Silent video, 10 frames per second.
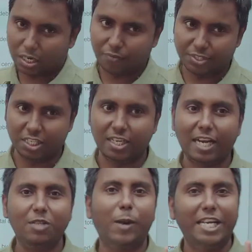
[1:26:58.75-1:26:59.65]
deficit. That
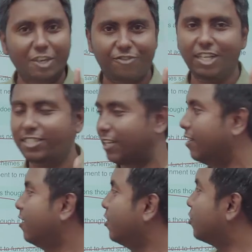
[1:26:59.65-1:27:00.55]
is by definition.
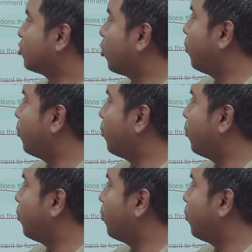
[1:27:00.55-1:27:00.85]
So